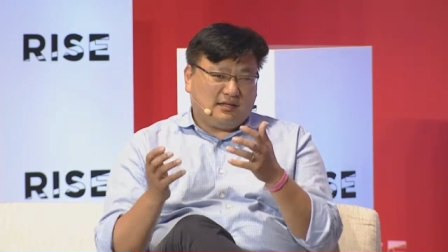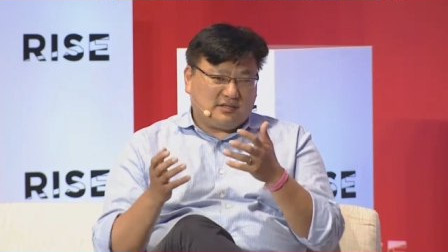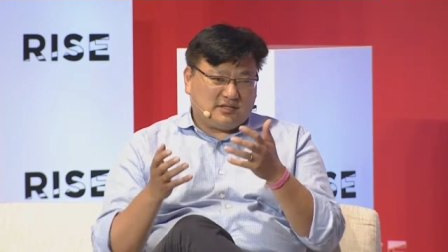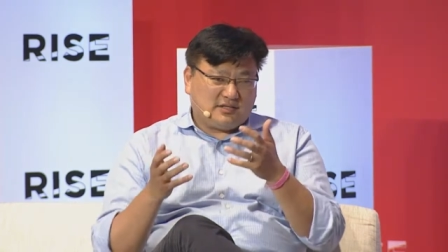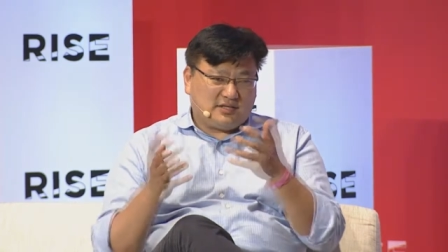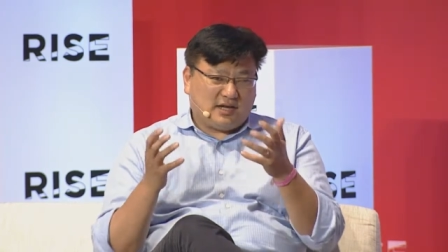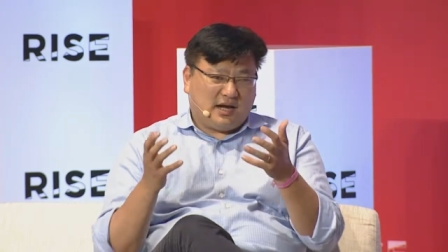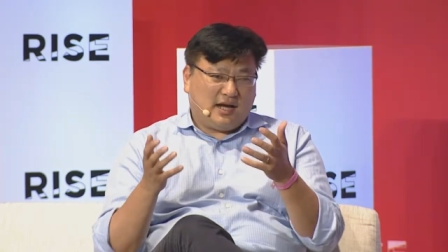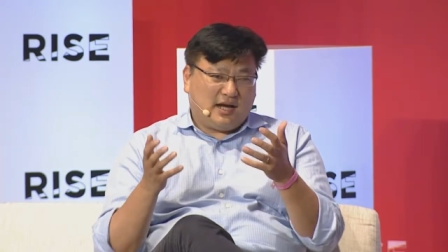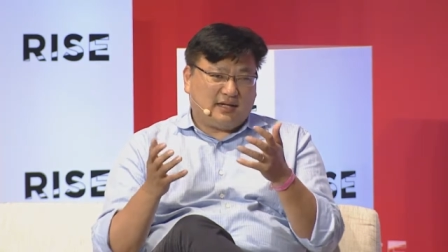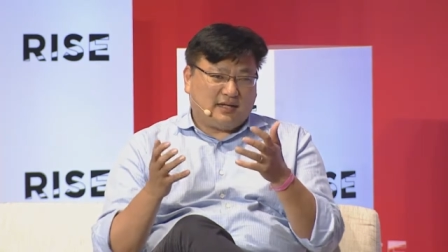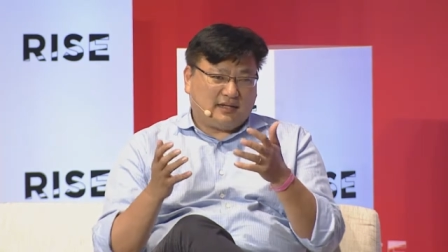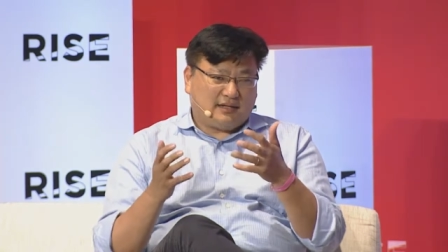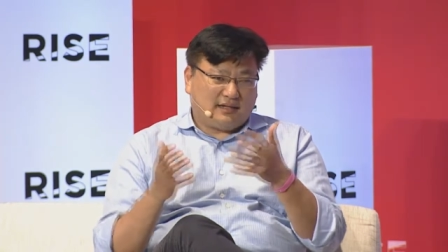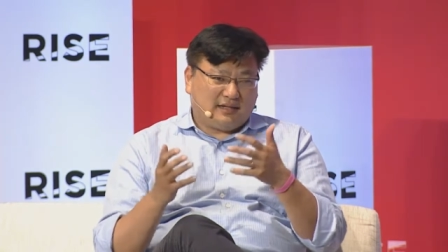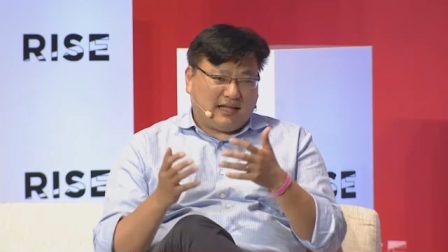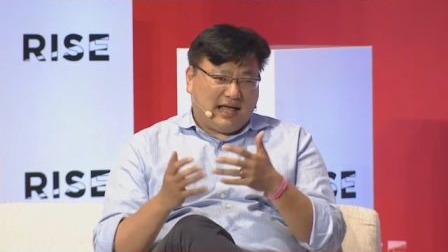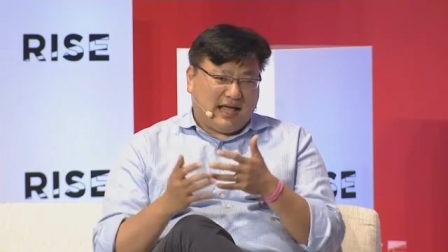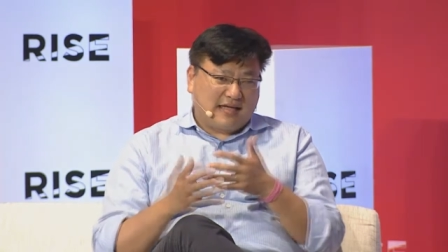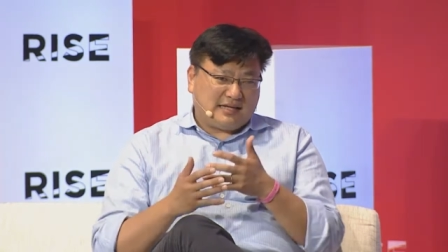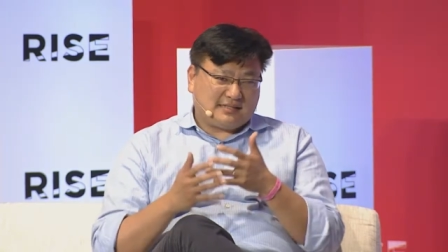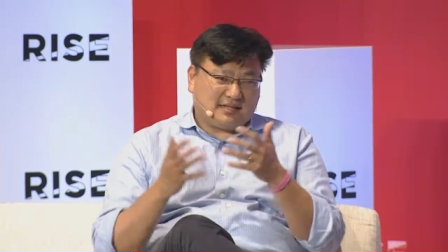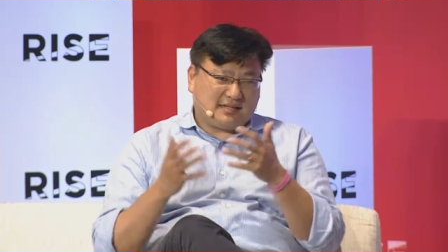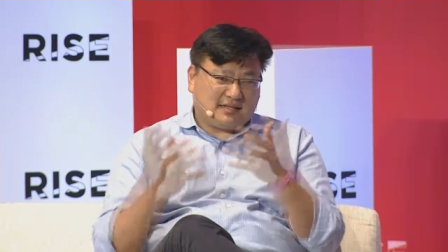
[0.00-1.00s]
in China in the
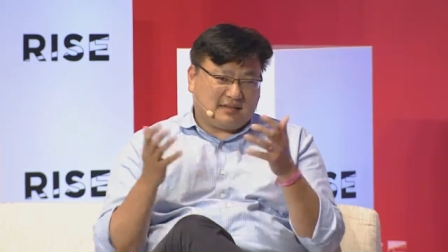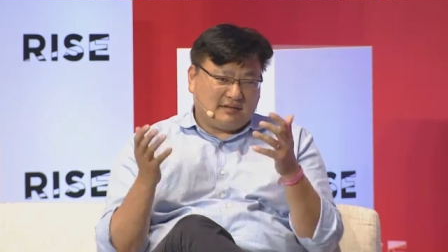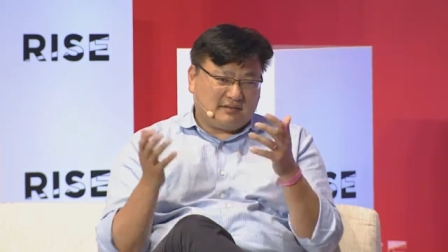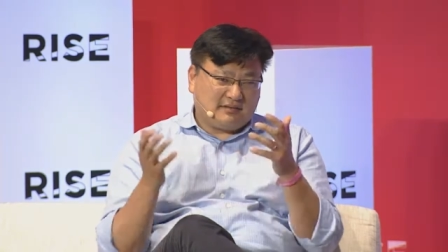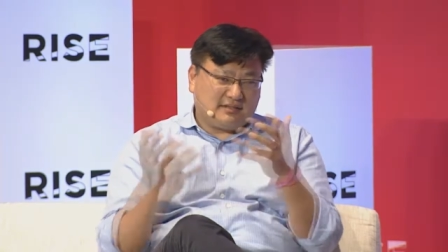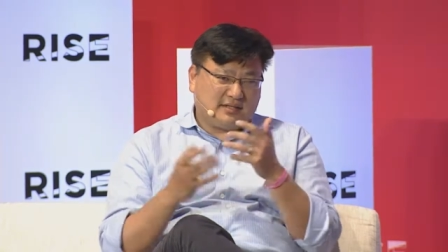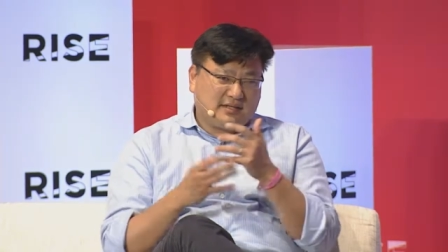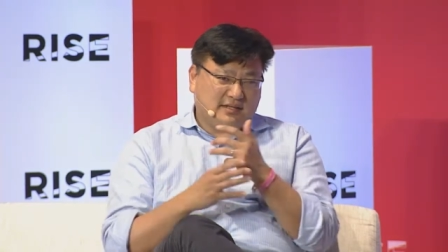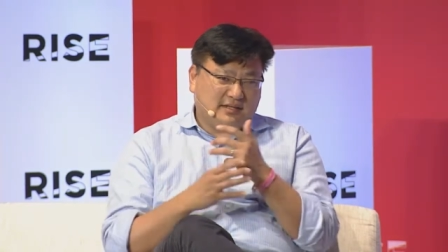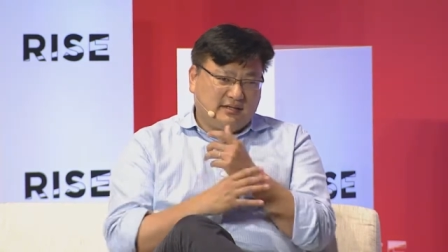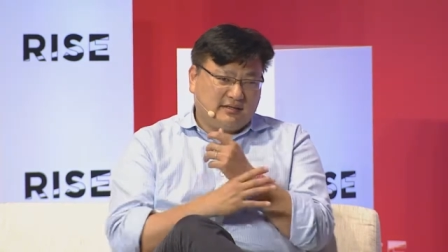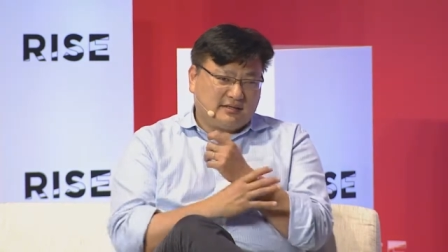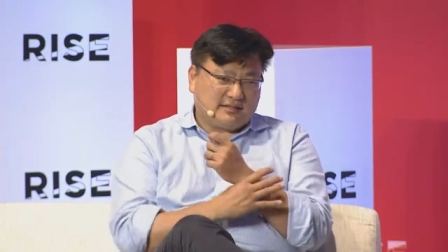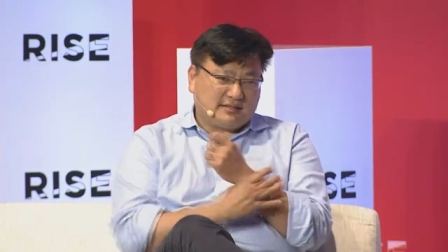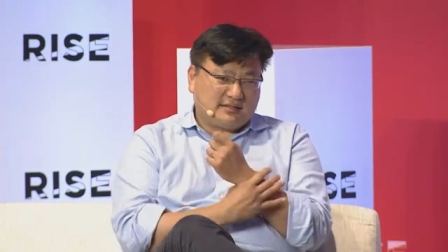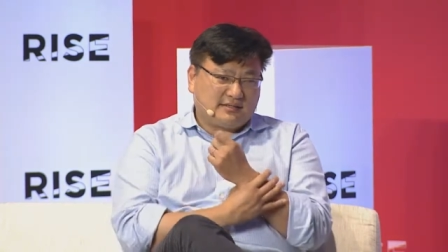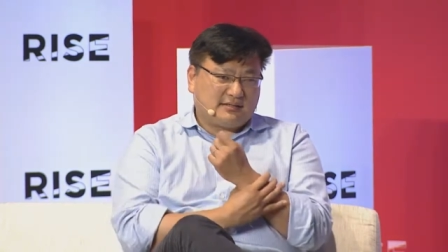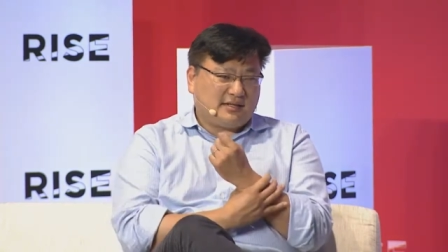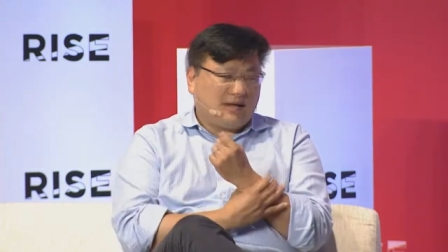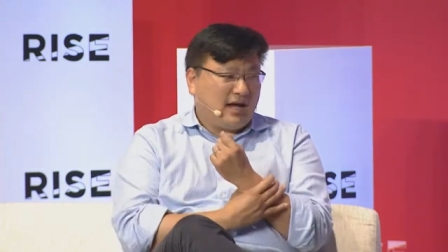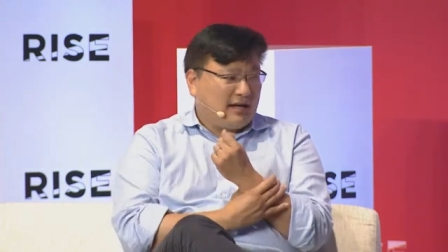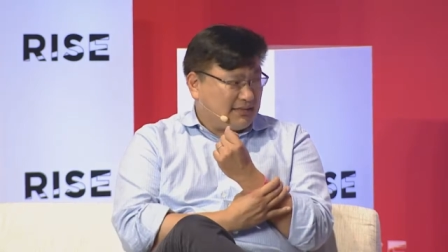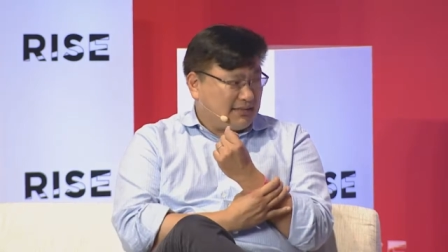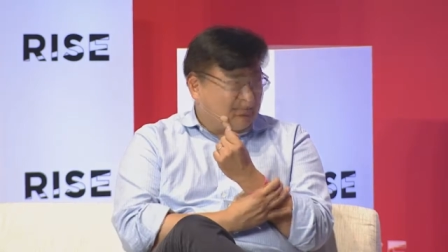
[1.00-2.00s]
last 13 years
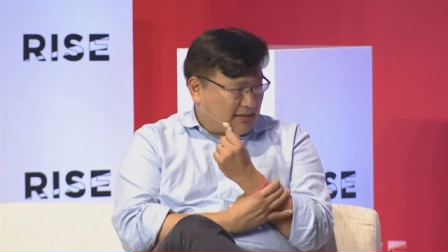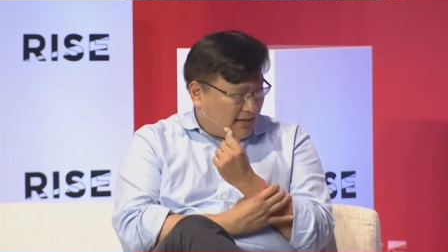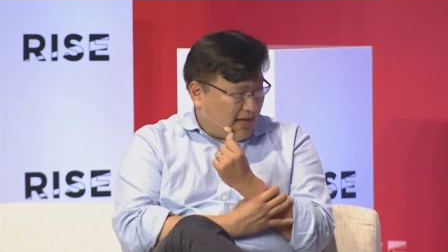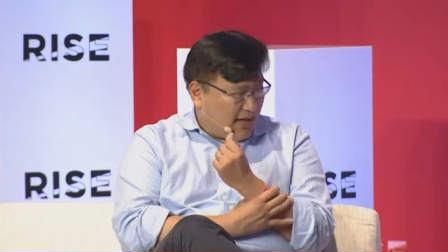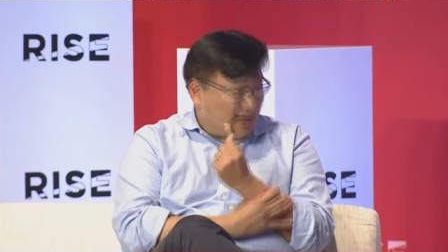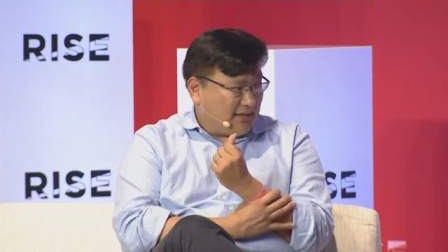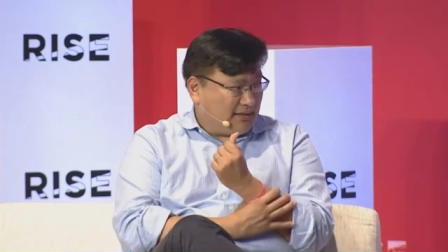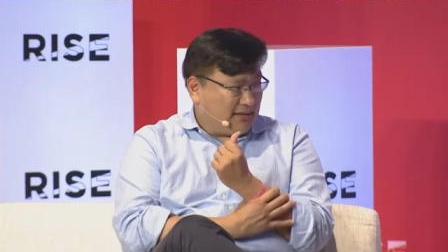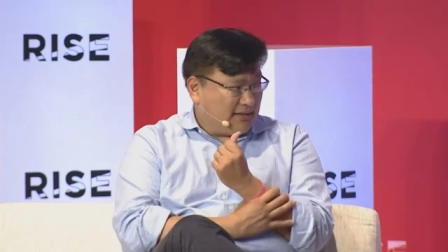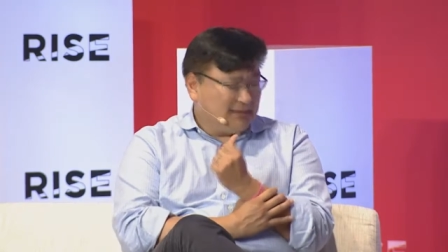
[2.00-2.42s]
taught us a lot.